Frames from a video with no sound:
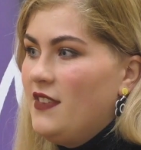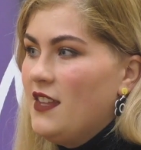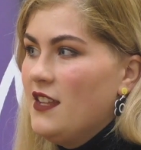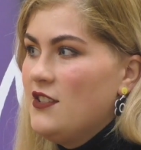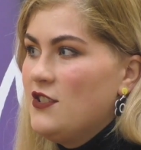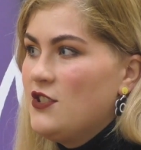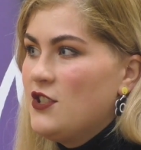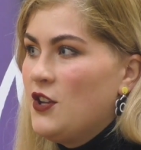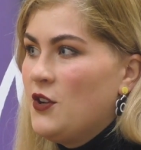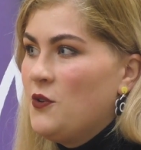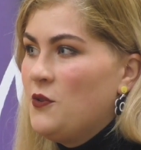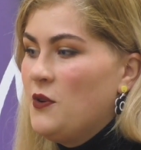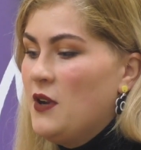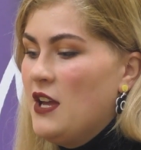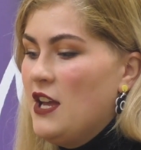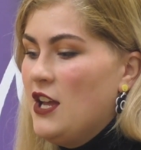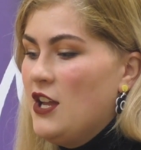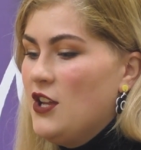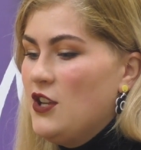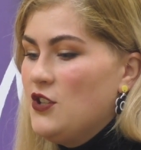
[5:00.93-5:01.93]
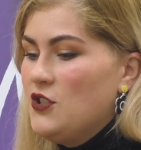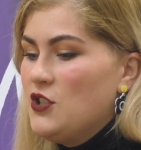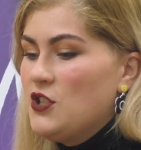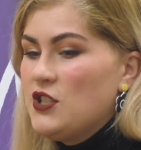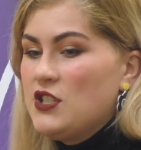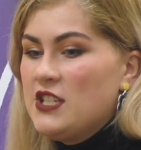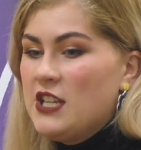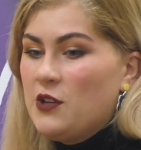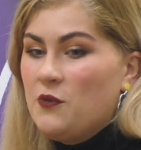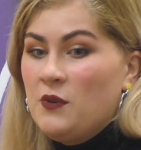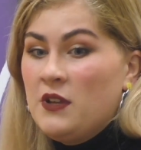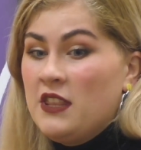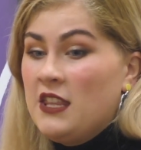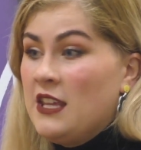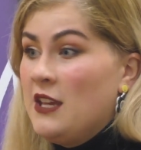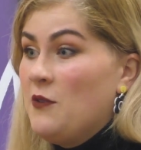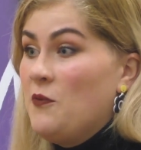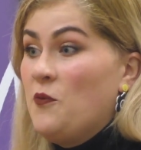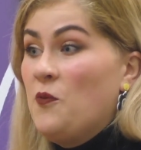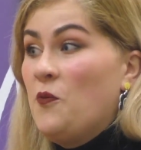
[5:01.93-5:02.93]
So just stick with
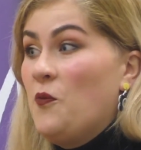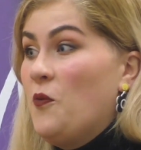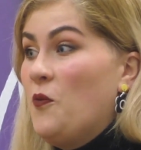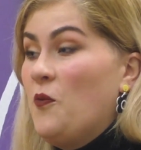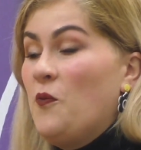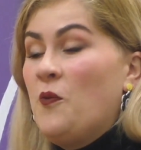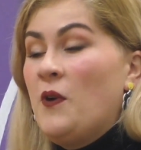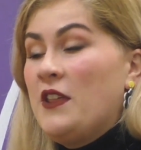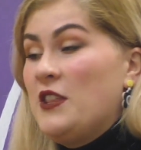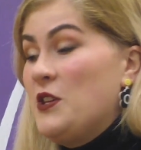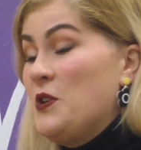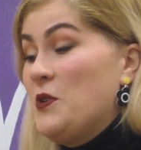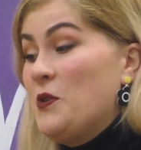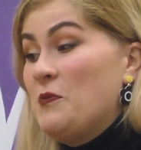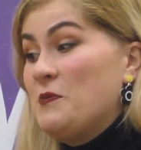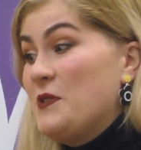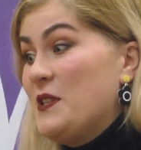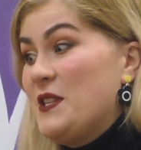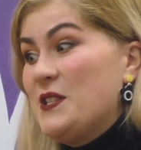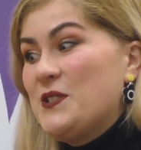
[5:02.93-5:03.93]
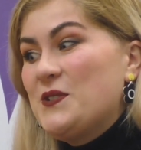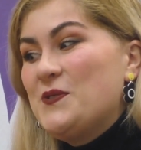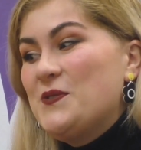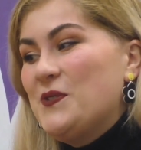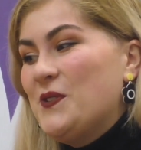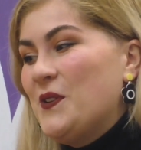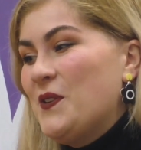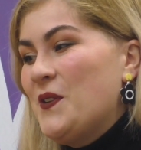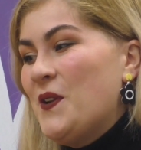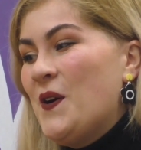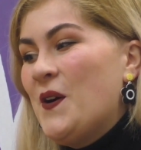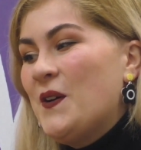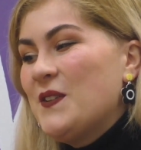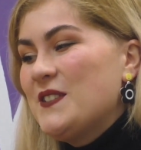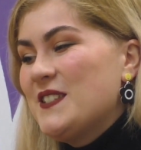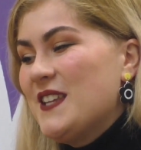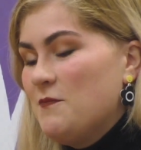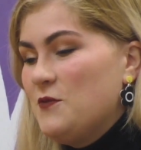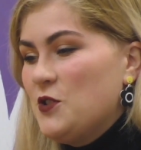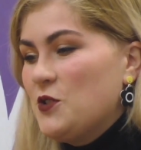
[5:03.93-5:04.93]
it, whether you come to the school or
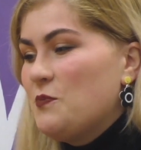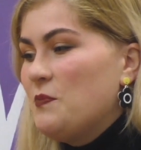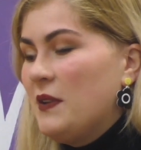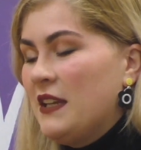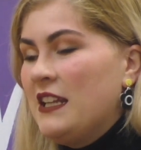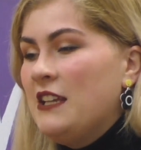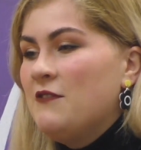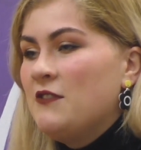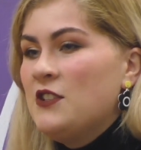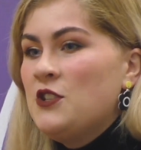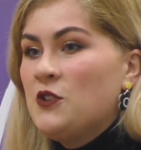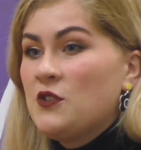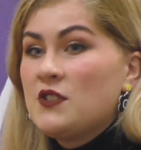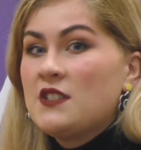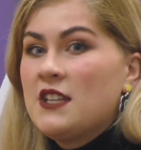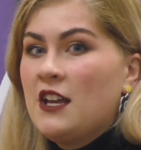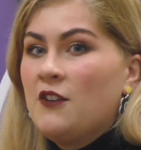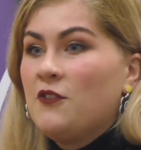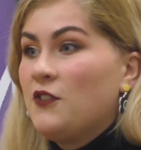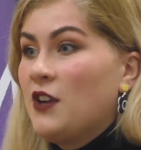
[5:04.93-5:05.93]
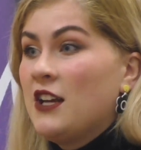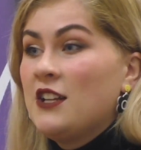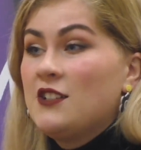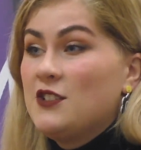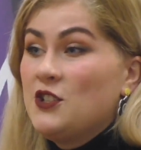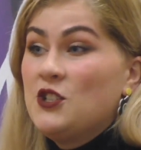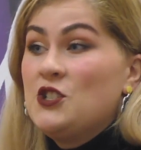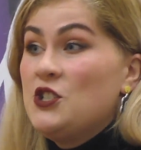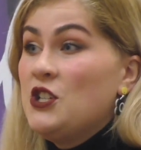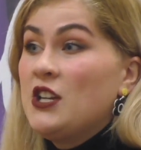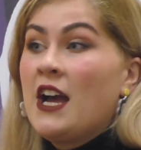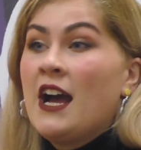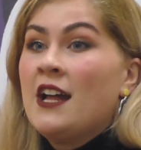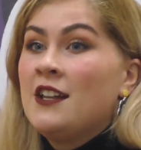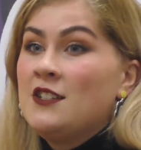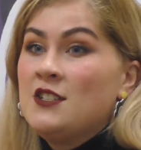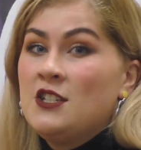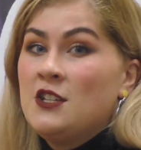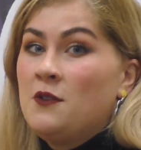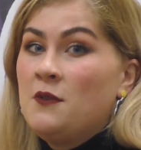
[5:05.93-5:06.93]
not. Just believe in yourself, because you
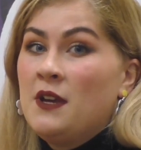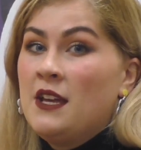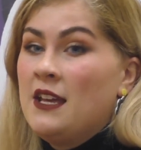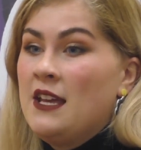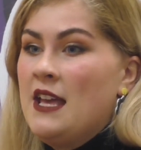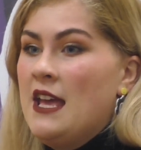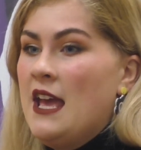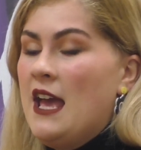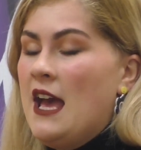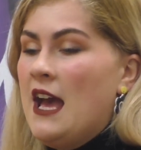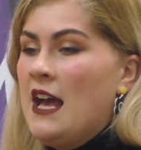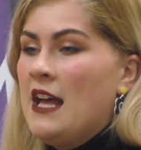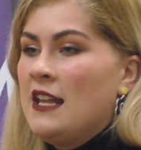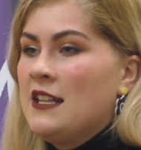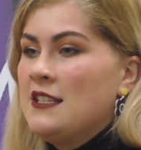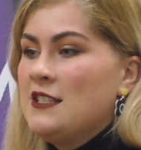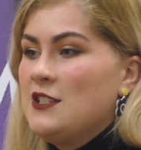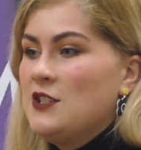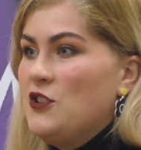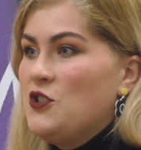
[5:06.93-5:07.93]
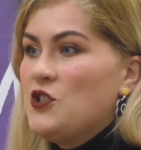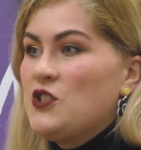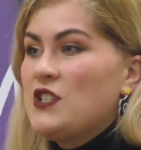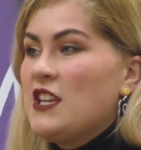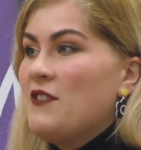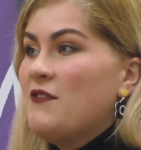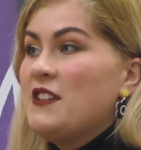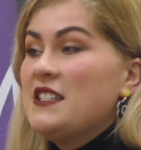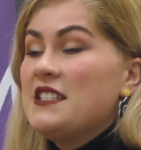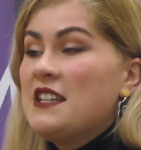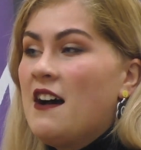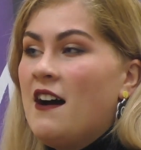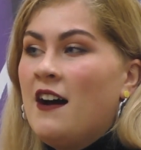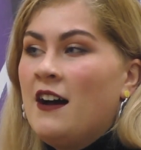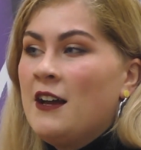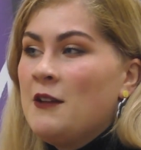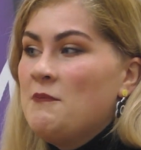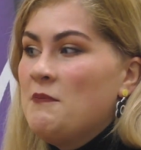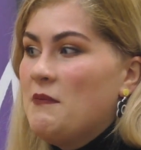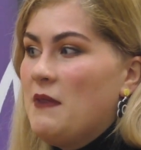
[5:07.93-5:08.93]
can do it, and just give it
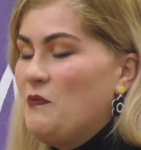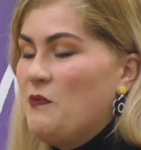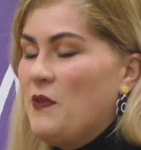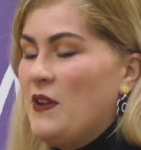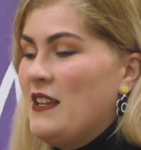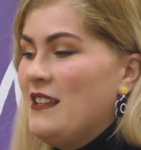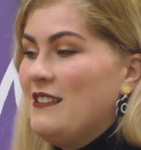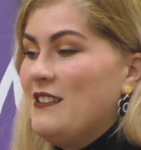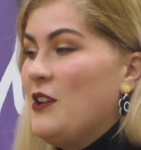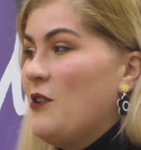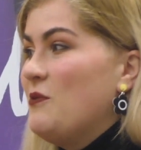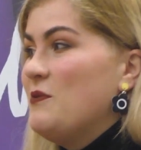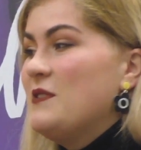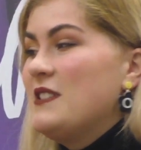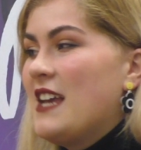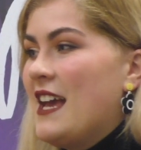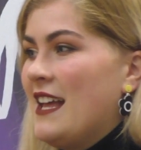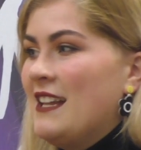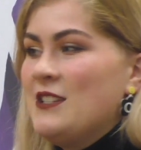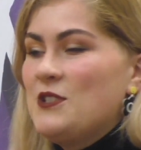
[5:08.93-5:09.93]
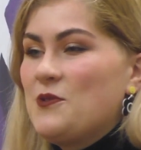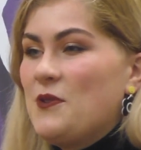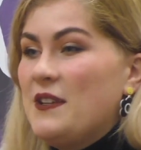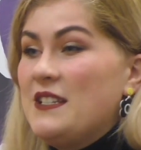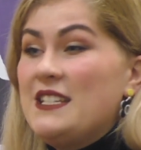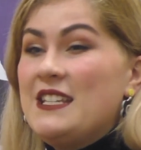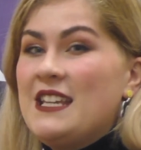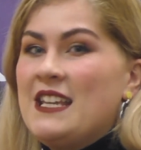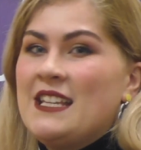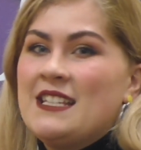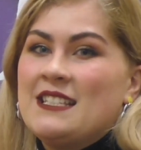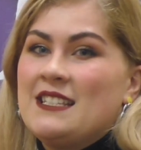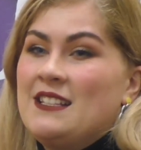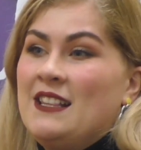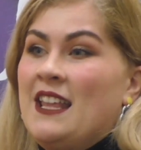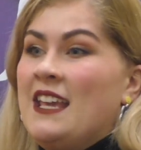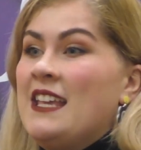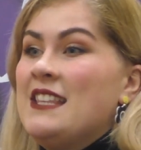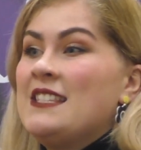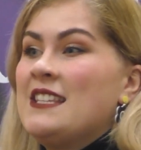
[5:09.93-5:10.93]
time. When 10, 20 years
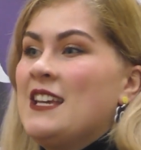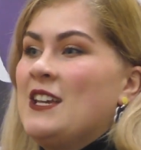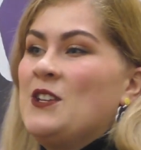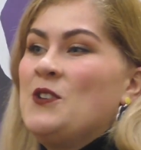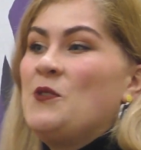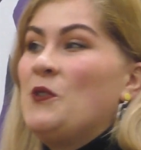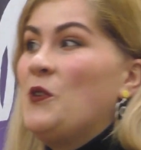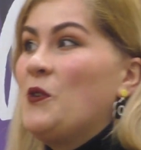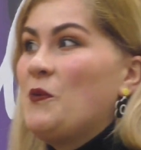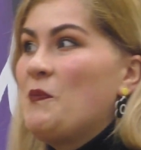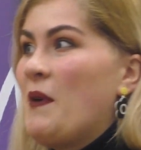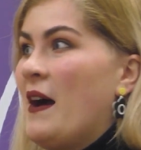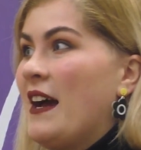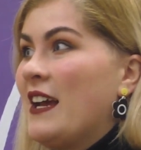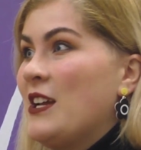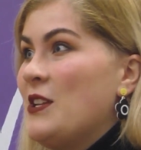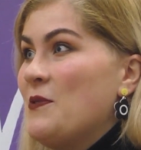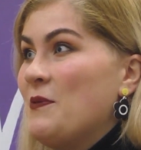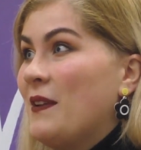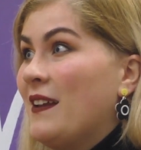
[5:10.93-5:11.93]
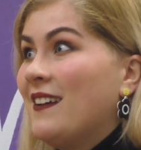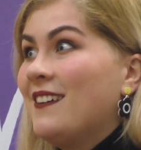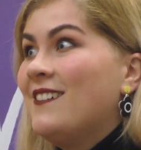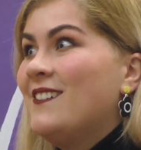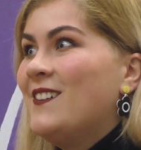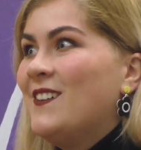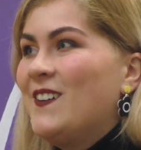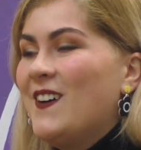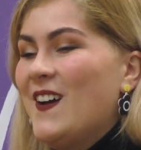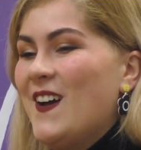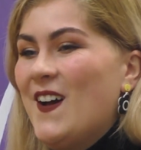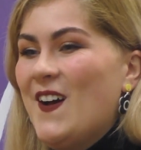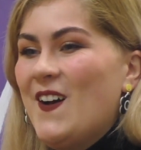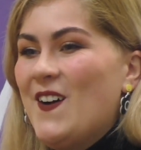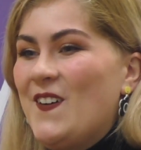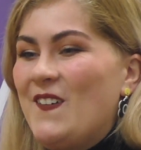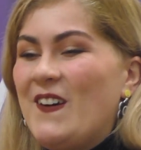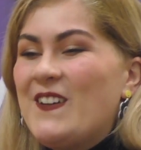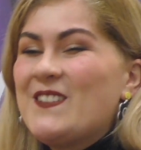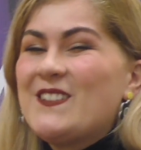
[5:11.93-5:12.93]
later, you'll look back and you'll be like, oh,
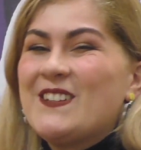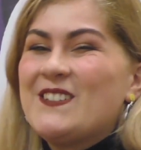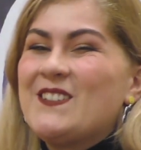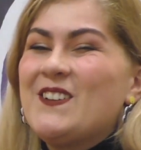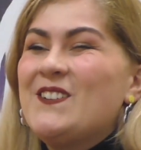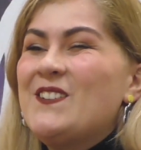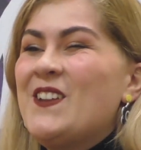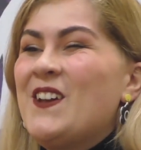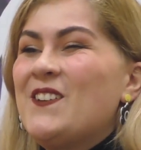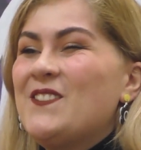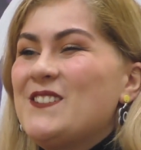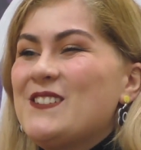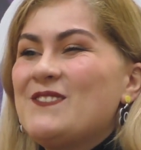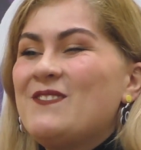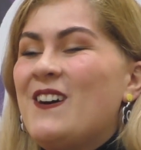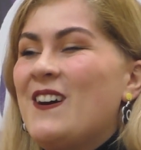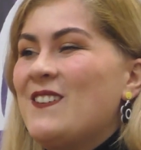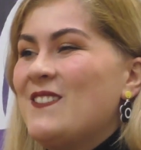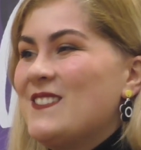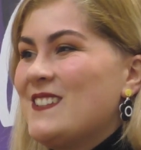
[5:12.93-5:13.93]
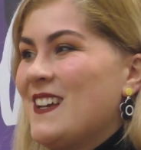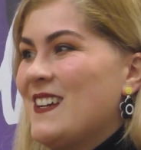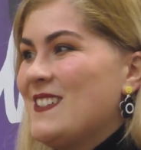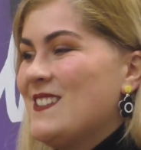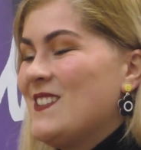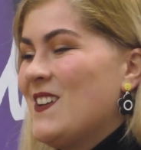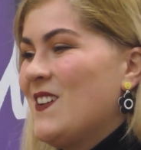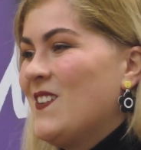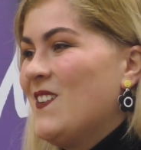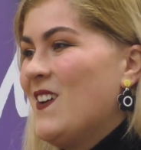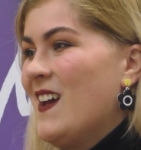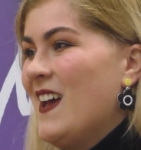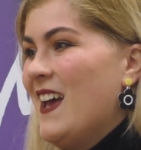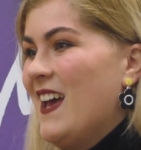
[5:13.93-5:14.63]
why was I so nervous? Why was I so